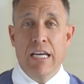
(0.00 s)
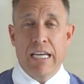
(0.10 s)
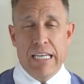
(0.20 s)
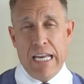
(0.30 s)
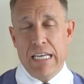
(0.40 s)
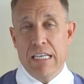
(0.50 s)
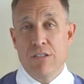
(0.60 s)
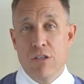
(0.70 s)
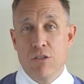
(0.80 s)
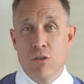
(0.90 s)
Canadian
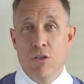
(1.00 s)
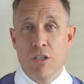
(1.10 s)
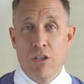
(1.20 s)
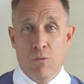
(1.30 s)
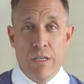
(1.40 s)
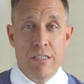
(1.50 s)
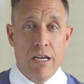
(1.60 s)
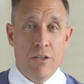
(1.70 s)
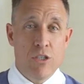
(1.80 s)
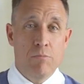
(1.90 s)
institution in the
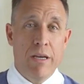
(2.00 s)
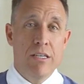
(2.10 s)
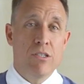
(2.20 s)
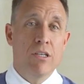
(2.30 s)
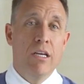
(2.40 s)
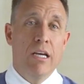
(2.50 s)
retail space.